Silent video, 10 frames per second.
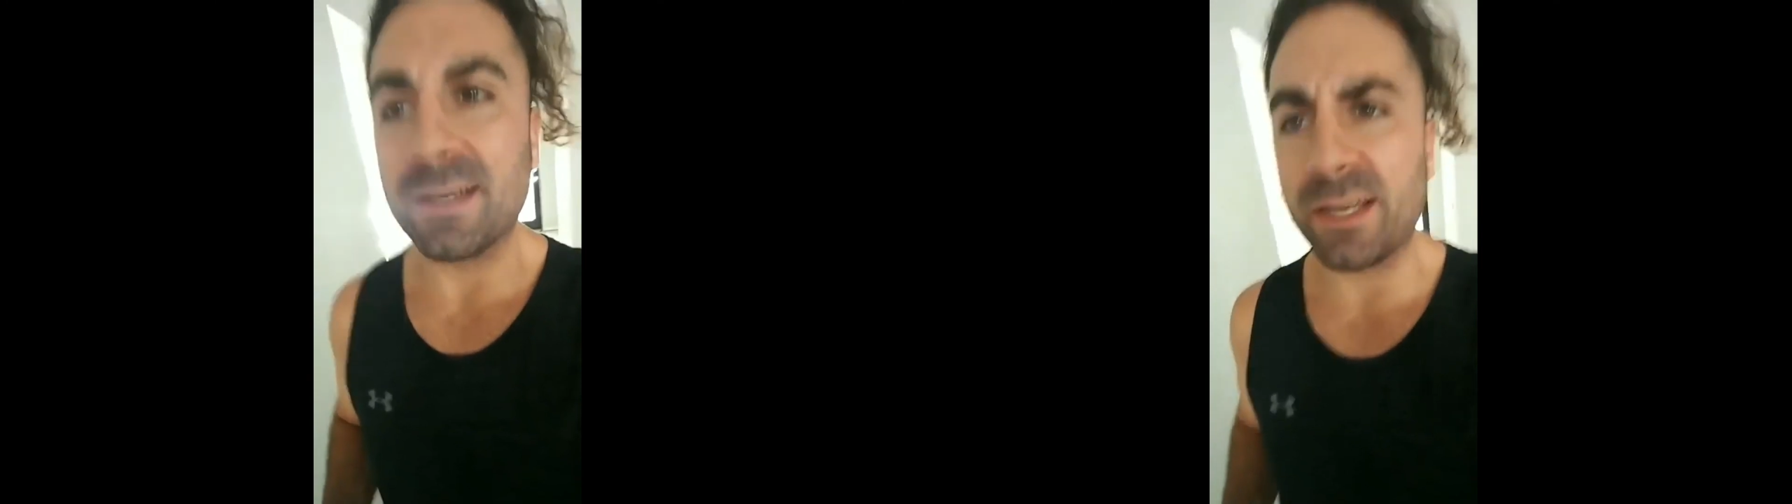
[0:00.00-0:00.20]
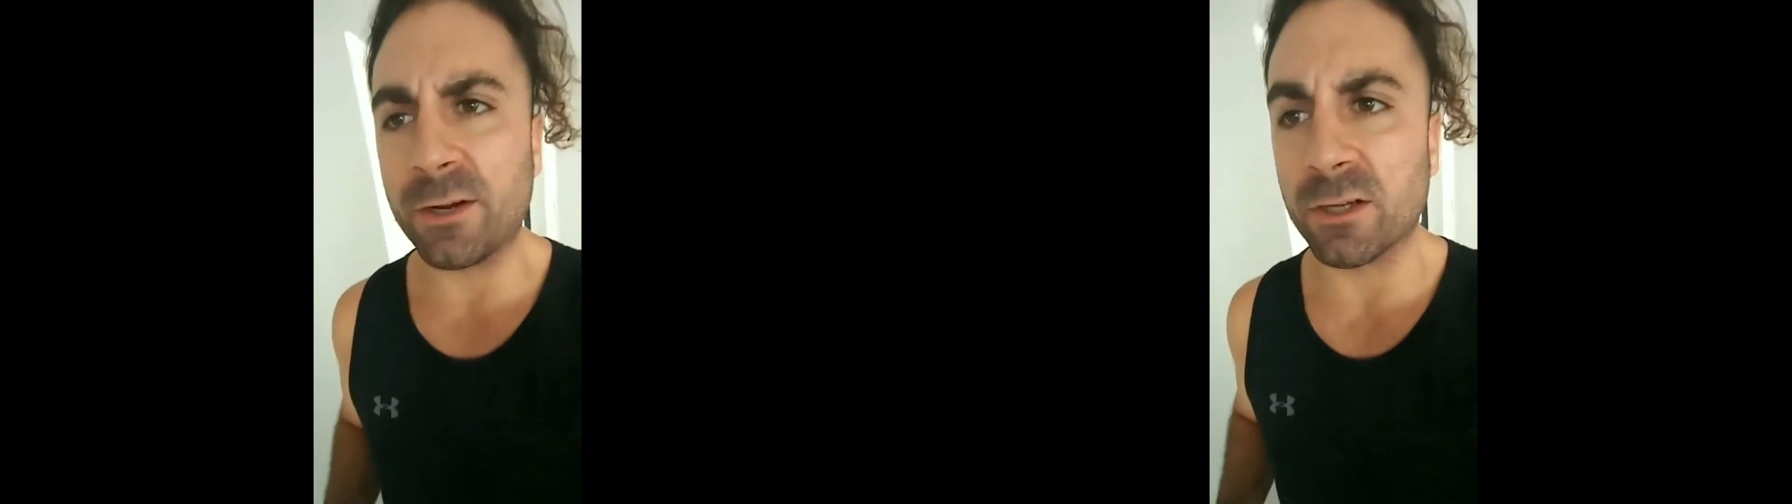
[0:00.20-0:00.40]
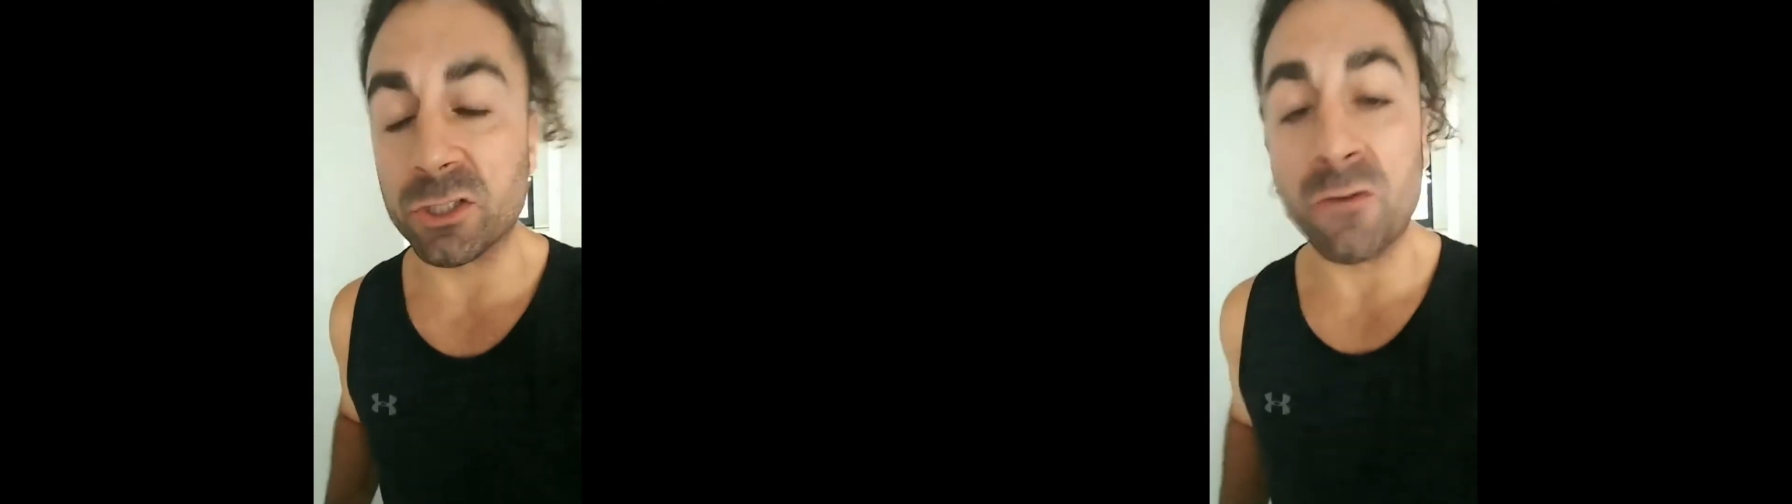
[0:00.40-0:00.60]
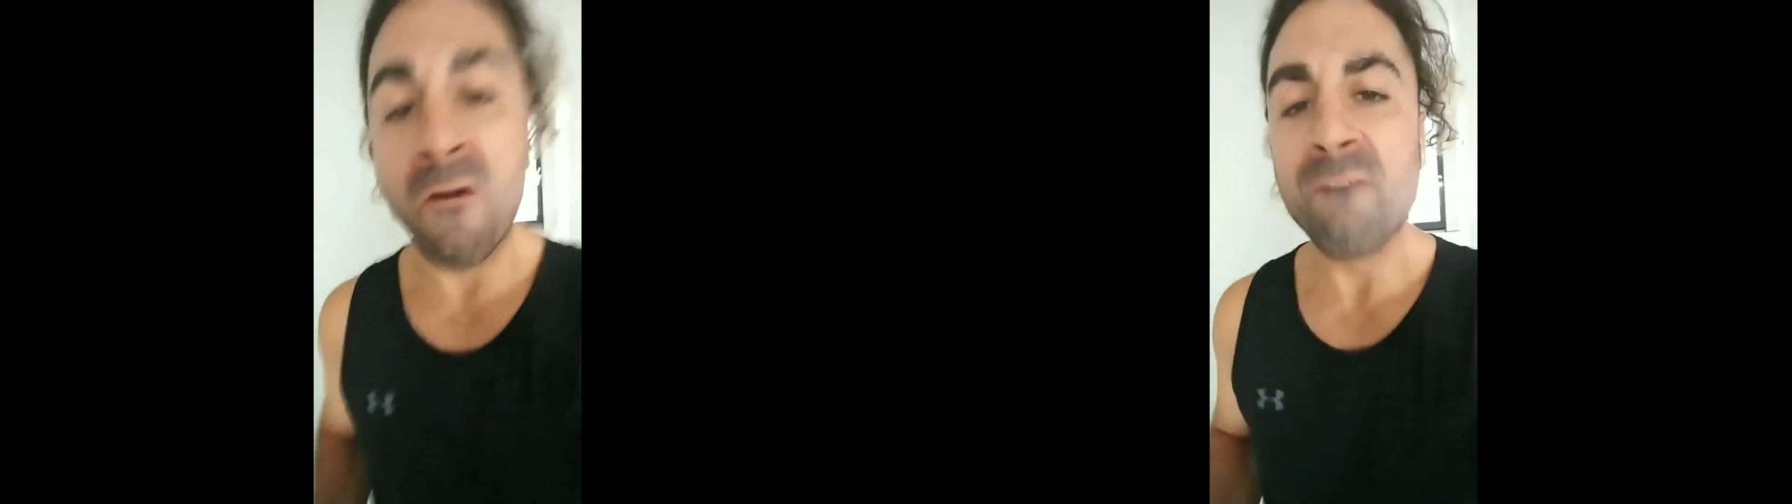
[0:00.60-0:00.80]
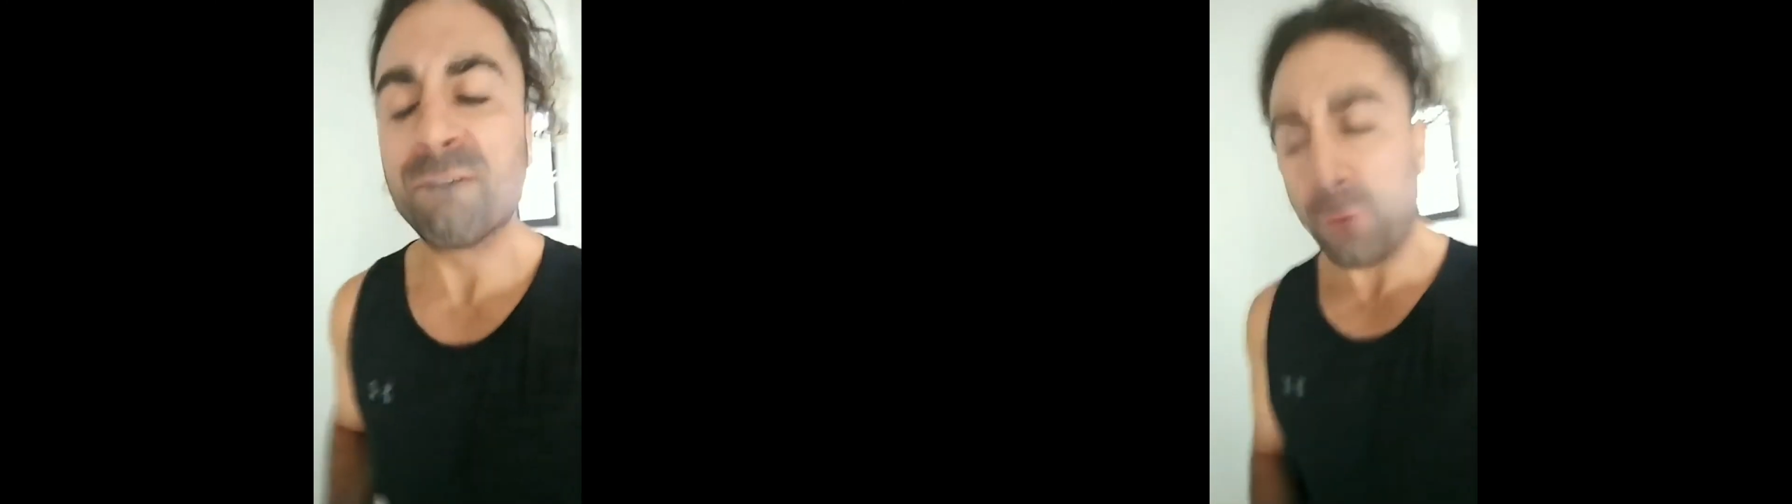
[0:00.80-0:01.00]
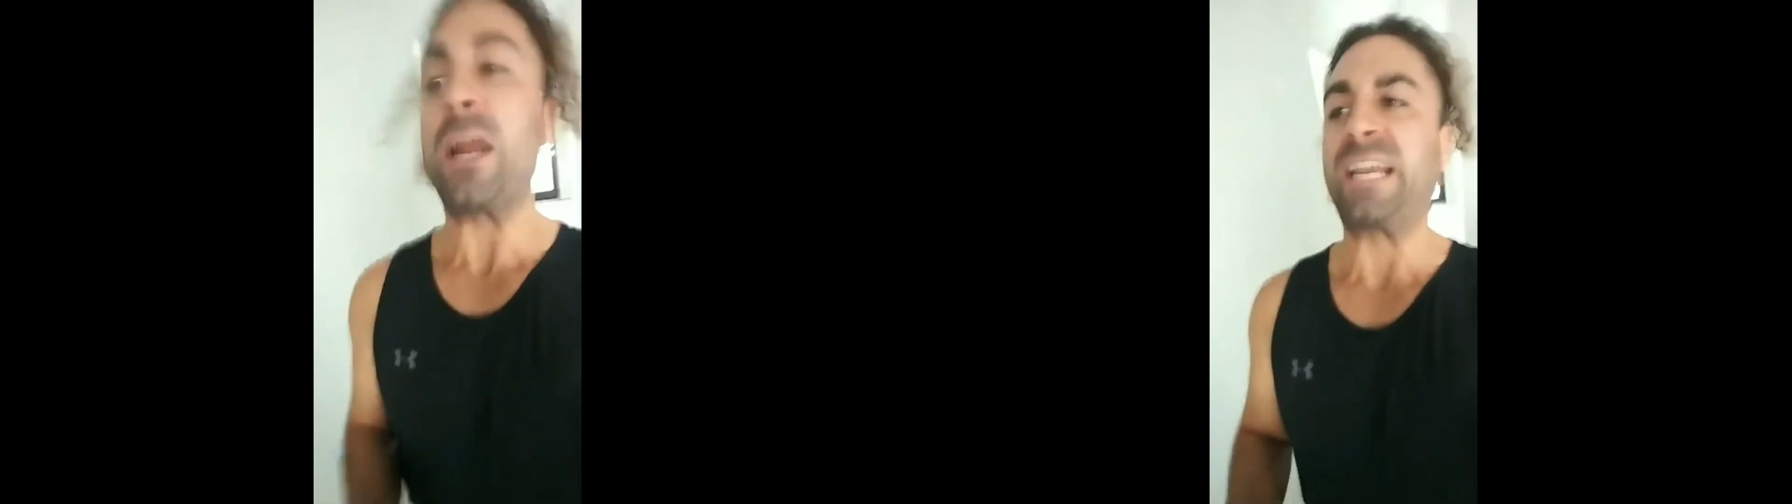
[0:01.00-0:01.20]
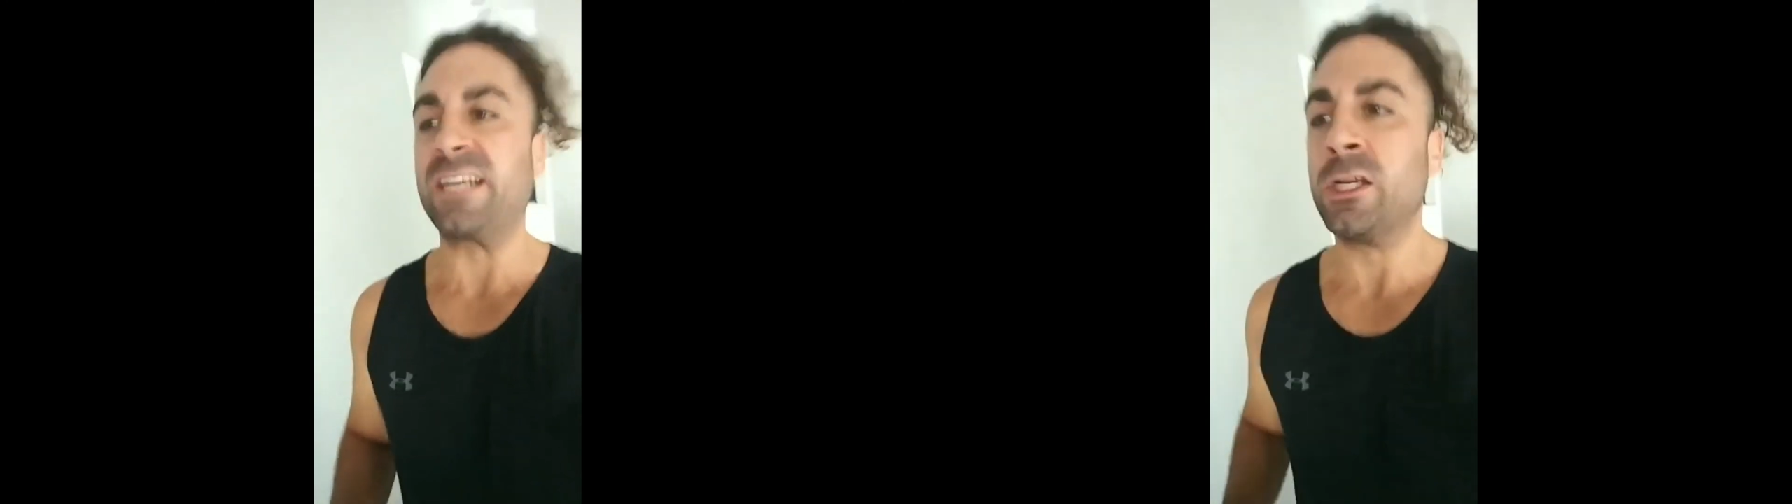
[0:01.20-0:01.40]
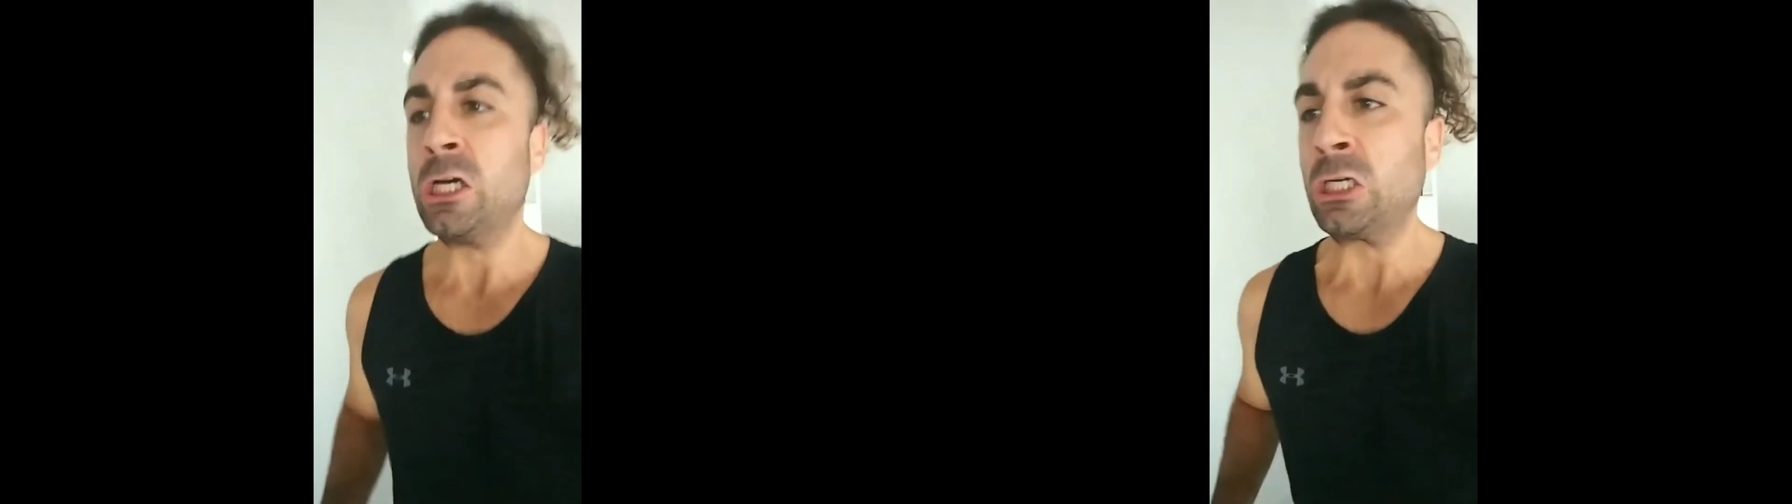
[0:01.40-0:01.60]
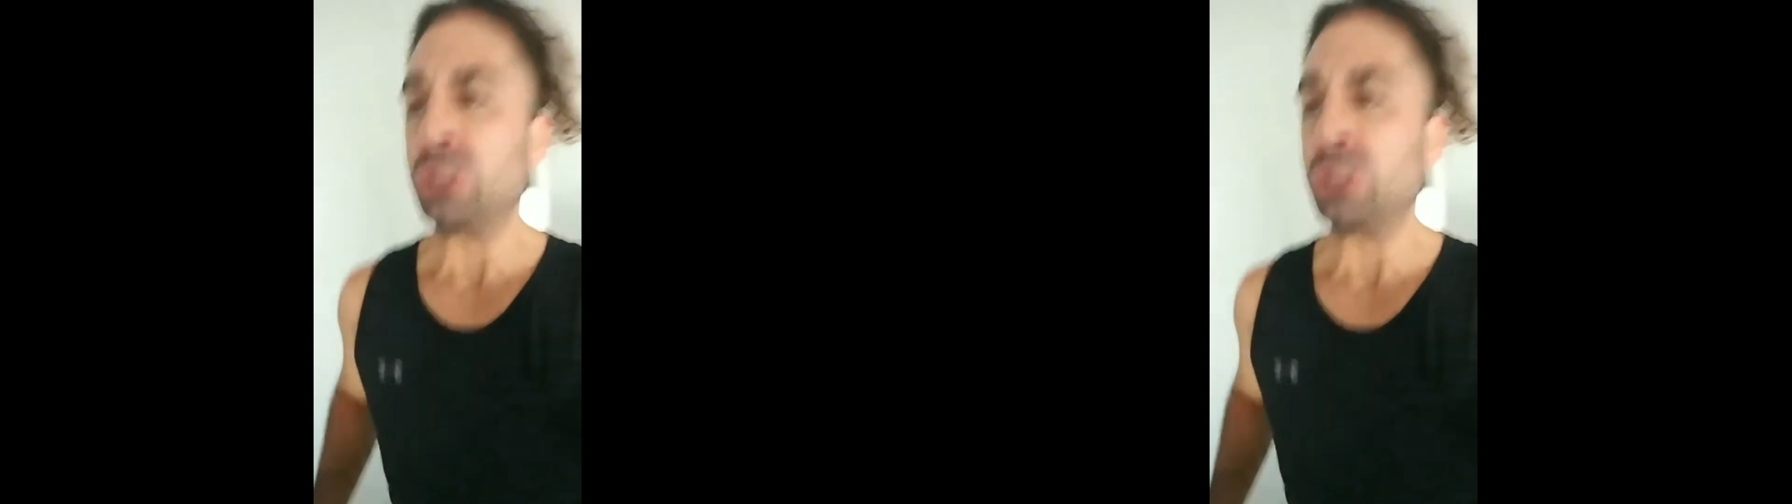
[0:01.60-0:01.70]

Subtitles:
but I did hear a freaking